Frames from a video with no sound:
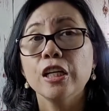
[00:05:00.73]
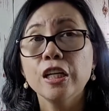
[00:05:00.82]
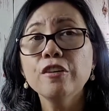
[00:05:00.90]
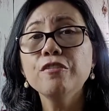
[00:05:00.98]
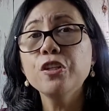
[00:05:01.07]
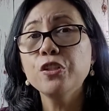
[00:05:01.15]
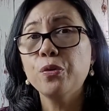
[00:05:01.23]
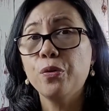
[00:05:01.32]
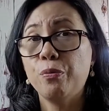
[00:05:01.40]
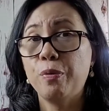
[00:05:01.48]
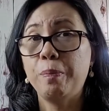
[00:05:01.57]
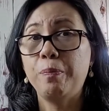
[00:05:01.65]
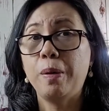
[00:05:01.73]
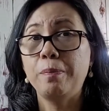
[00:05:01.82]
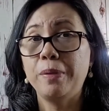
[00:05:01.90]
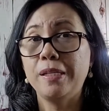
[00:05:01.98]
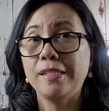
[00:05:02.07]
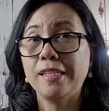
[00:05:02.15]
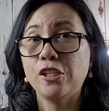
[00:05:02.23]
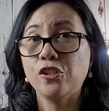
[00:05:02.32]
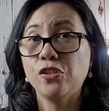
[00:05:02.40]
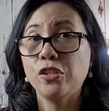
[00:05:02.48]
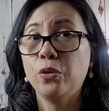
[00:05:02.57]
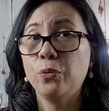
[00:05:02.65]
If you do 3 pumping
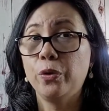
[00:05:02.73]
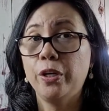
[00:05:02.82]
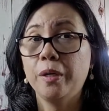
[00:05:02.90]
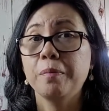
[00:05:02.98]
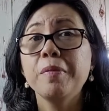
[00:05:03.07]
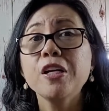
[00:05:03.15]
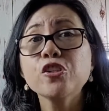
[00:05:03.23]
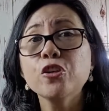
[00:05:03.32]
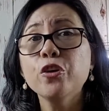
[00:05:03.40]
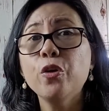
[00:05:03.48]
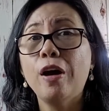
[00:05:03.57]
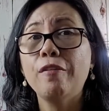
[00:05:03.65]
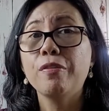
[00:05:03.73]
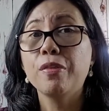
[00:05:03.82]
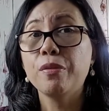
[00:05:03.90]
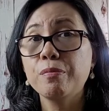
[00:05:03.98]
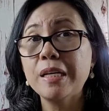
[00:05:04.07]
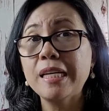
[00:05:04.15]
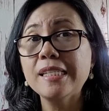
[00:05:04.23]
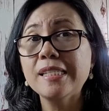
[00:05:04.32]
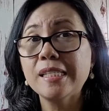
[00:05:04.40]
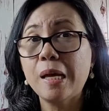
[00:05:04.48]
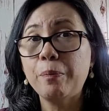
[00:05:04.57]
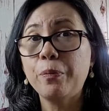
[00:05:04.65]
sessions at work, make sure you have 3
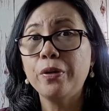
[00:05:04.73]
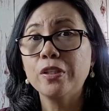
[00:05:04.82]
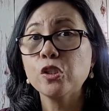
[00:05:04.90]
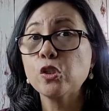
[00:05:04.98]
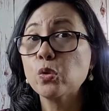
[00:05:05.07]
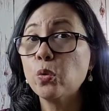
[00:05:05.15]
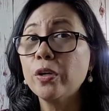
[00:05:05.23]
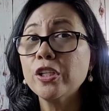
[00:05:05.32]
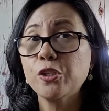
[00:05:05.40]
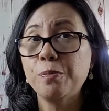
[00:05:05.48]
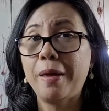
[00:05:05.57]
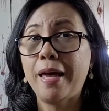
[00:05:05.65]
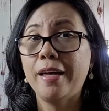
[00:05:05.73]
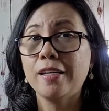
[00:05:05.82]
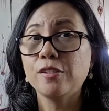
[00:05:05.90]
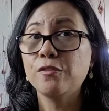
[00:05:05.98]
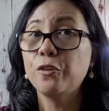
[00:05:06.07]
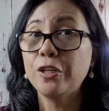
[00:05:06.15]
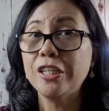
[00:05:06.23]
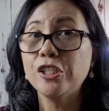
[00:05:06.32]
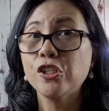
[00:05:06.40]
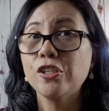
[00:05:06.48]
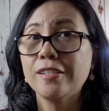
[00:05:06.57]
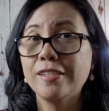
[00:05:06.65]
separate storage bags for
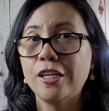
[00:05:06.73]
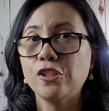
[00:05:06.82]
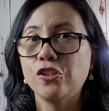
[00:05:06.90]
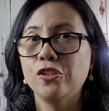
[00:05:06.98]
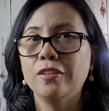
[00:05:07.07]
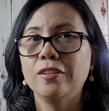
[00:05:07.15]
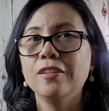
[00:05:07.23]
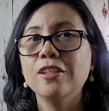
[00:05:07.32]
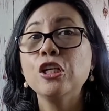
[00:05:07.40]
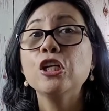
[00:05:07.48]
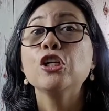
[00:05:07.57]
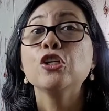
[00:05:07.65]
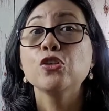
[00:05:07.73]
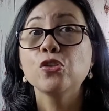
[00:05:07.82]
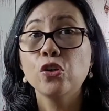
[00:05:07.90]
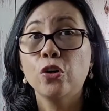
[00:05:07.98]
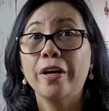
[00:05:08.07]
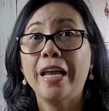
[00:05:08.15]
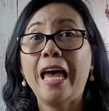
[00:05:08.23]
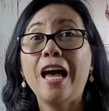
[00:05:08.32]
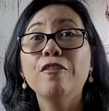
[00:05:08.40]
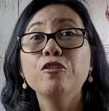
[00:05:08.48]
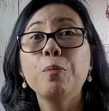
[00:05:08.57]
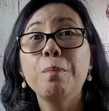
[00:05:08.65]
each session. Sorry, I
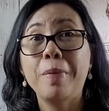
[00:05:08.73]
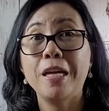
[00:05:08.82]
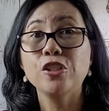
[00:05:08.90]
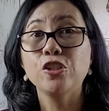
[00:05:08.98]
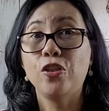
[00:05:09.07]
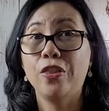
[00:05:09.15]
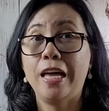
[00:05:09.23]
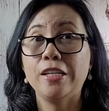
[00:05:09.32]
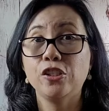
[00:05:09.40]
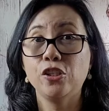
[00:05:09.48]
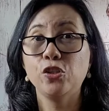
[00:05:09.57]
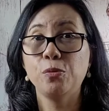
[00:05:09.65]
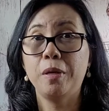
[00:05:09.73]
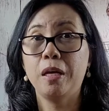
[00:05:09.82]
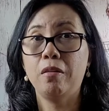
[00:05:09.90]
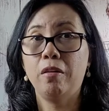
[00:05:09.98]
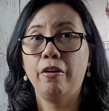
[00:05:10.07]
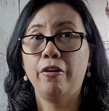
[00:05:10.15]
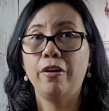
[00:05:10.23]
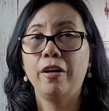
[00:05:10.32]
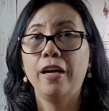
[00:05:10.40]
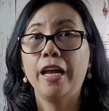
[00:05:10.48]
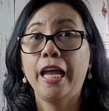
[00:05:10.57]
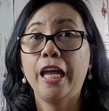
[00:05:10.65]
have to mention that just to be clear.
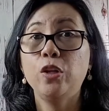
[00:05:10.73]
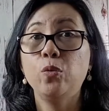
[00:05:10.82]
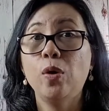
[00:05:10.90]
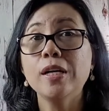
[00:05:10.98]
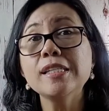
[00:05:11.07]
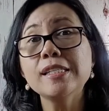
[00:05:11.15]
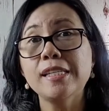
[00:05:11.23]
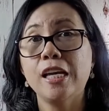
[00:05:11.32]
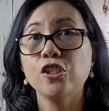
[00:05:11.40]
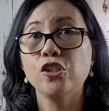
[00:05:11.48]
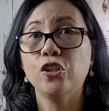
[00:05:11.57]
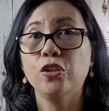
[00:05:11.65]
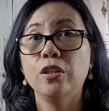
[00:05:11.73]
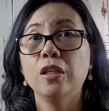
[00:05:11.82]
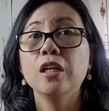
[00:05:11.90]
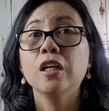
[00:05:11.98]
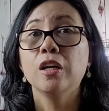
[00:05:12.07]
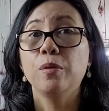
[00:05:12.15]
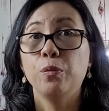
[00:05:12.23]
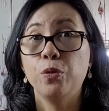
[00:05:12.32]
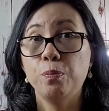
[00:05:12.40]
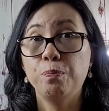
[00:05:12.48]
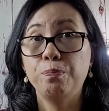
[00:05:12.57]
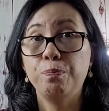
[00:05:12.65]
In one session,
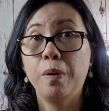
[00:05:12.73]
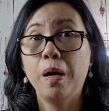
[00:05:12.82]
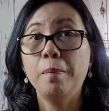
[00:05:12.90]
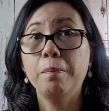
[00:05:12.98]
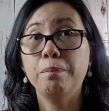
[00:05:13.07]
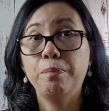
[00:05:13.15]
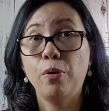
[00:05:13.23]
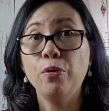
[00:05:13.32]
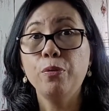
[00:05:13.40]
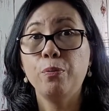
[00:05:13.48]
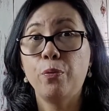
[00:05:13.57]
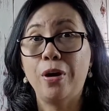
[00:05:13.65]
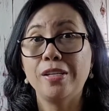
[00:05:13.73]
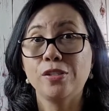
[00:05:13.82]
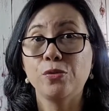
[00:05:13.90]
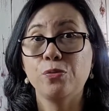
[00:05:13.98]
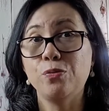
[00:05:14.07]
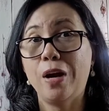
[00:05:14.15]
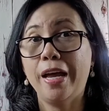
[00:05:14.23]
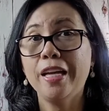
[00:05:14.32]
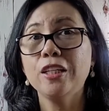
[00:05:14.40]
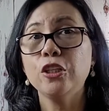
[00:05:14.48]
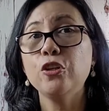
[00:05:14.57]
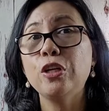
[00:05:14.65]
you pump both breasts,
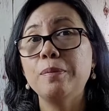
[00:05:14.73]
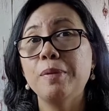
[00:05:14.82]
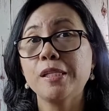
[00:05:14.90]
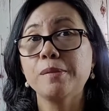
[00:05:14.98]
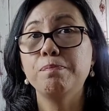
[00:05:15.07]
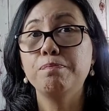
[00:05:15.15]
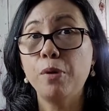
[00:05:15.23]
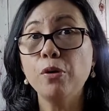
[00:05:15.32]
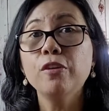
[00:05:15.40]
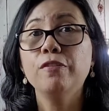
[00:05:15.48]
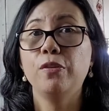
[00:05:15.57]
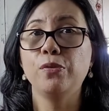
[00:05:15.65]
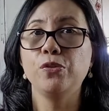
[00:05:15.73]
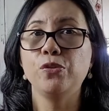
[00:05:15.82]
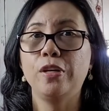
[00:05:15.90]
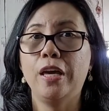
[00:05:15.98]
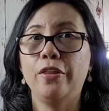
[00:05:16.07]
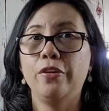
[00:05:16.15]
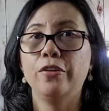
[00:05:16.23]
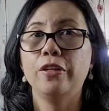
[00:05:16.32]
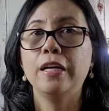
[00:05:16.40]
right? You can mix both of those together.